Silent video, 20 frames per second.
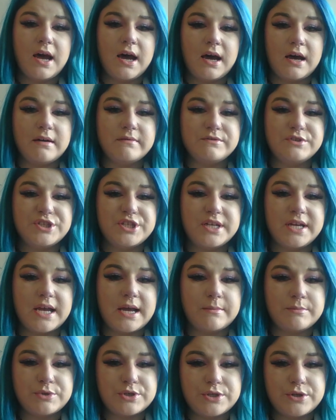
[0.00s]
of
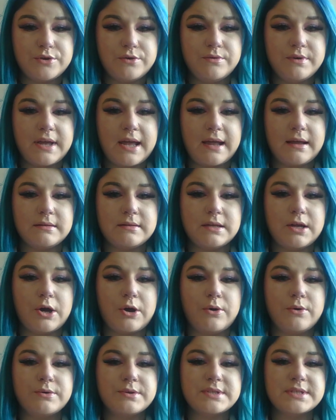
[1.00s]
GM2
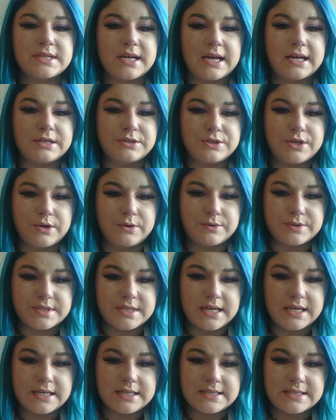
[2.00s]

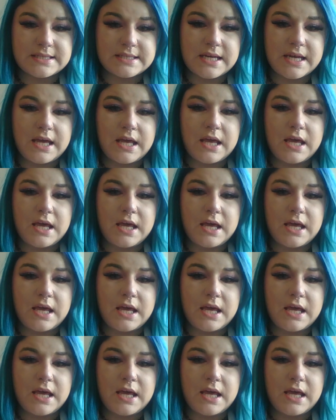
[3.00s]
gangliosidosis.